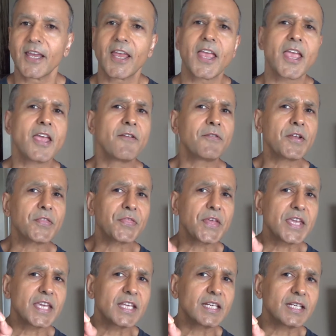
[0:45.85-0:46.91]

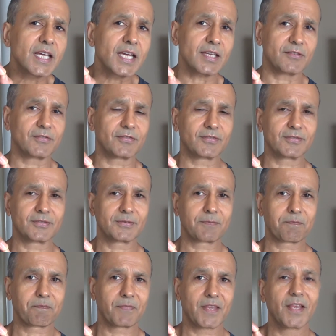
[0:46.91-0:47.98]
Everything in life
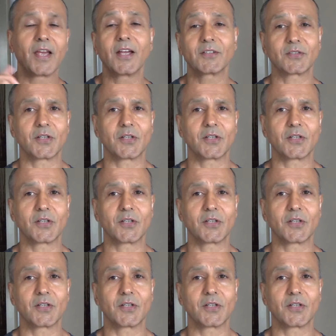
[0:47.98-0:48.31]
has